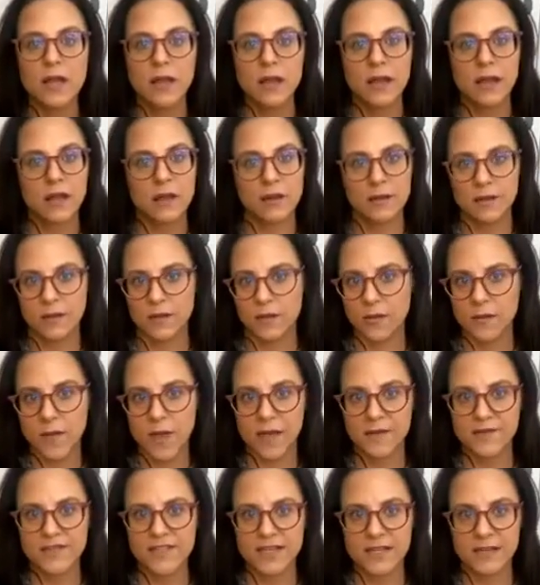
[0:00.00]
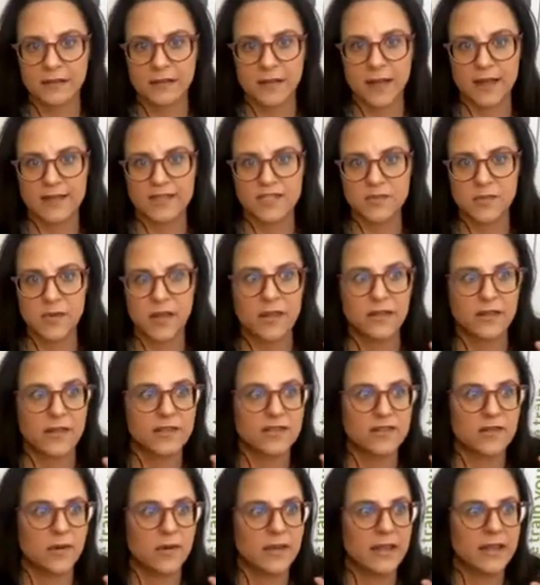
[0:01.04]
and you may have seen it last week, that's
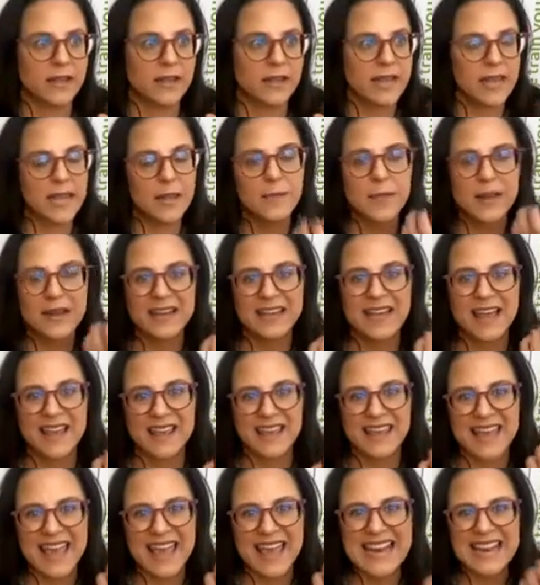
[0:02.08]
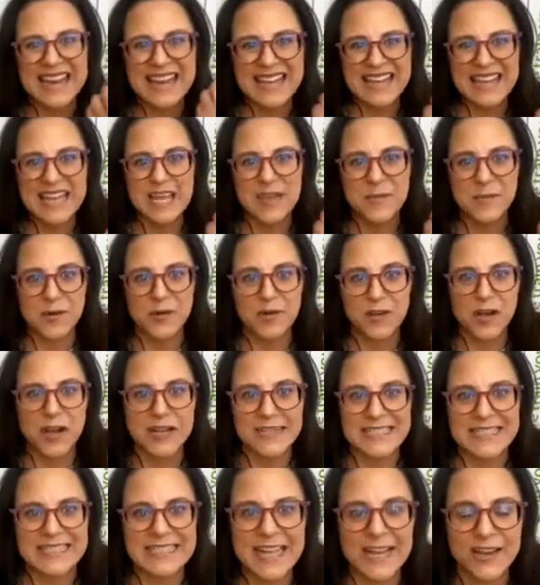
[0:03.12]
going to keep and get and keep your dog's
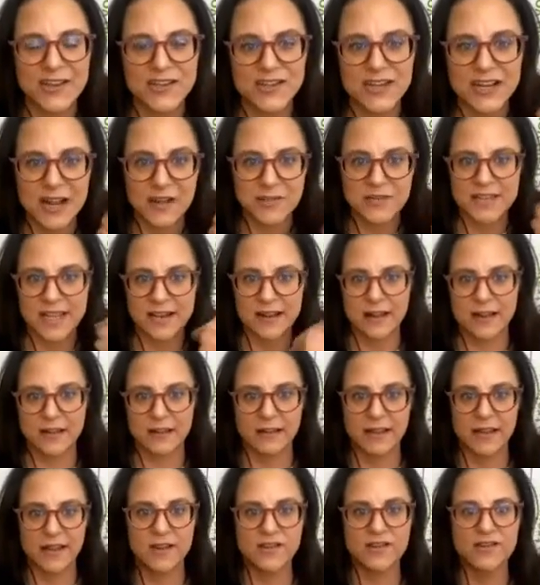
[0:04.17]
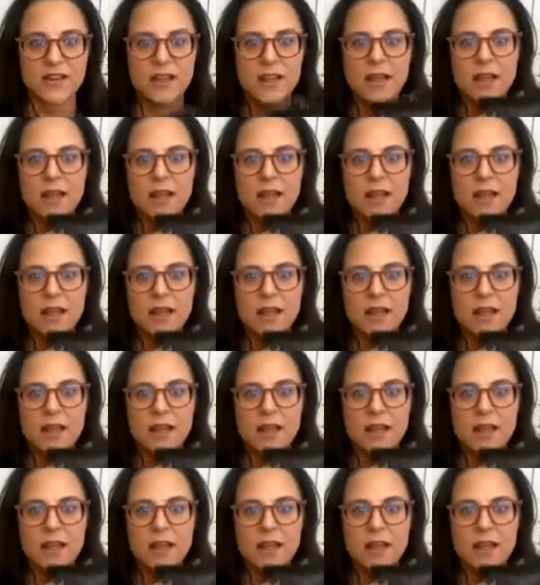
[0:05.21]
attention outside on a leash